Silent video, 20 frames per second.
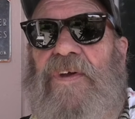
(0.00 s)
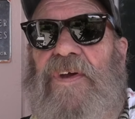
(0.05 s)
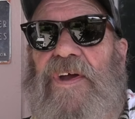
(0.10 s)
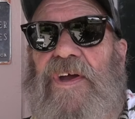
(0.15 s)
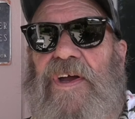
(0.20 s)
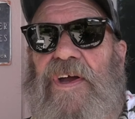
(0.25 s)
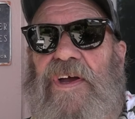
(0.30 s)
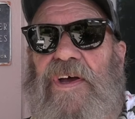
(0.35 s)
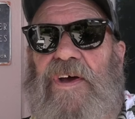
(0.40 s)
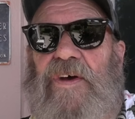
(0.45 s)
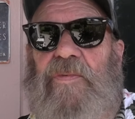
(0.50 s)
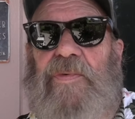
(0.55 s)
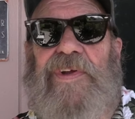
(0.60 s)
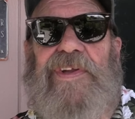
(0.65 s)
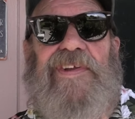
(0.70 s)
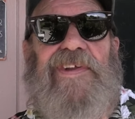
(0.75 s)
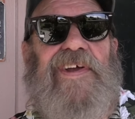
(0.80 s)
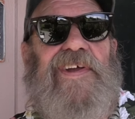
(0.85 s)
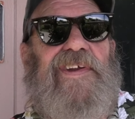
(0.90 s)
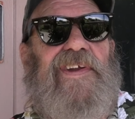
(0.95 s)
we
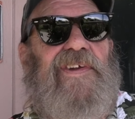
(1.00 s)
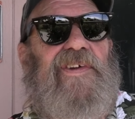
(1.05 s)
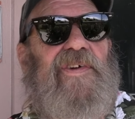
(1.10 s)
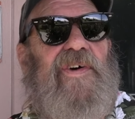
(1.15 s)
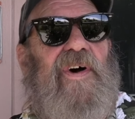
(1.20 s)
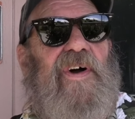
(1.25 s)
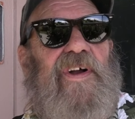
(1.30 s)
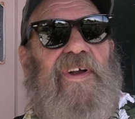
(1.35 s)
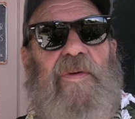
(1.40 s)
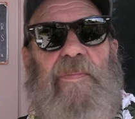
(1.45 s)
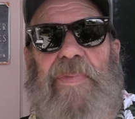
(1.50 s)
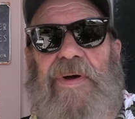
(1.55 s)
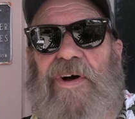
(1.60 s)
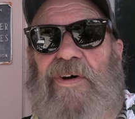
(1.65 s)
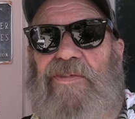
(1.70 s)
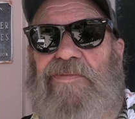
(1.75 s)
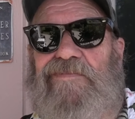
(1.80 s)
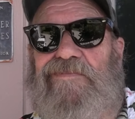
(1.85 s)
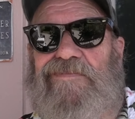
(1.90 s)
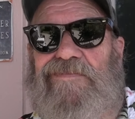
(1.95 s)
tend to talk
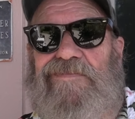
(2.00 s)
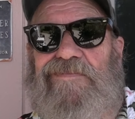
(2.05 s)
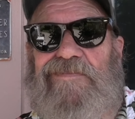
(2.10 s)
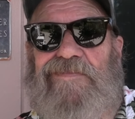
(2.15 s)
about